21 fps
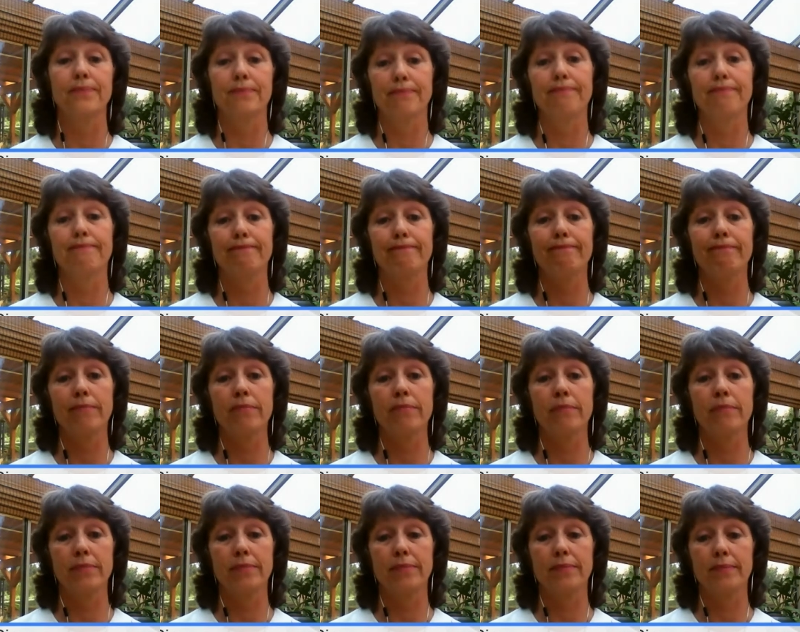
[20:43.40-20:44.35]

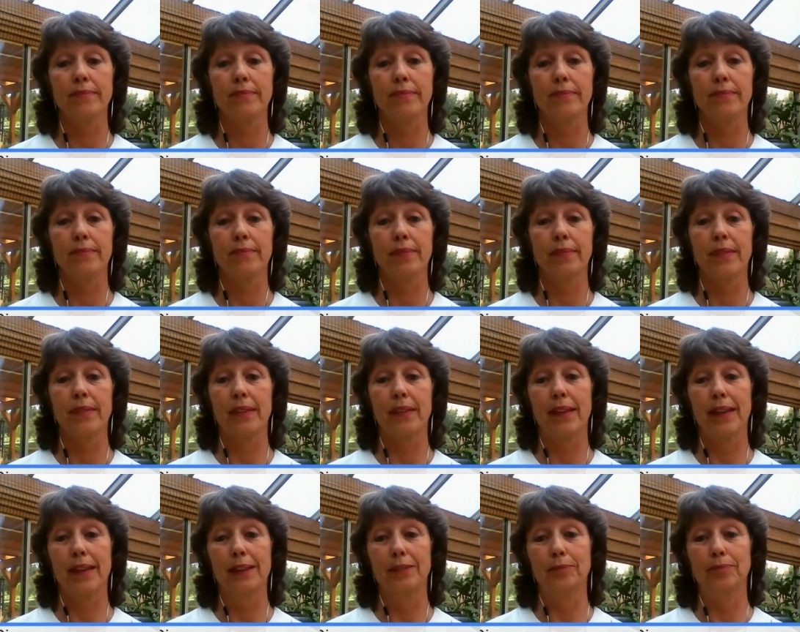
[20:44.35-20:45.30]

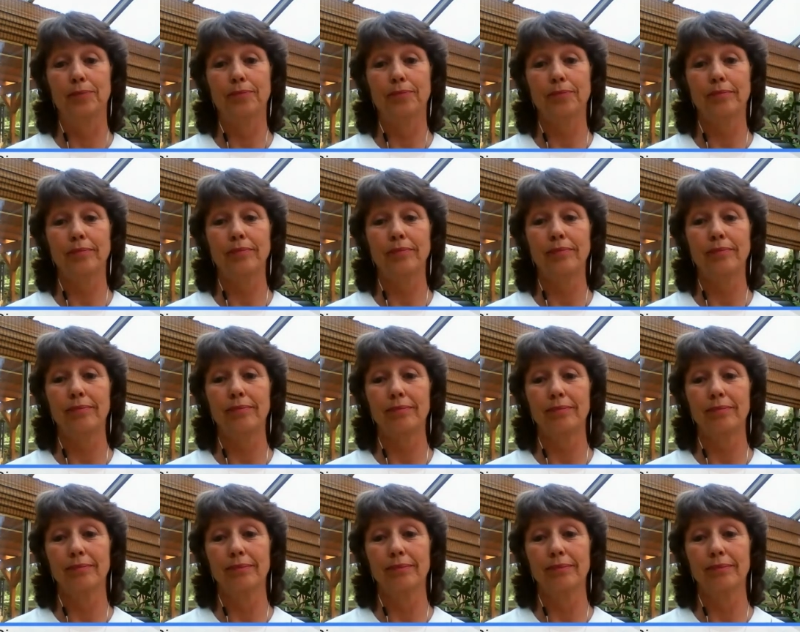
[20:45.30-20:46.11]
No one is speaking in this clip.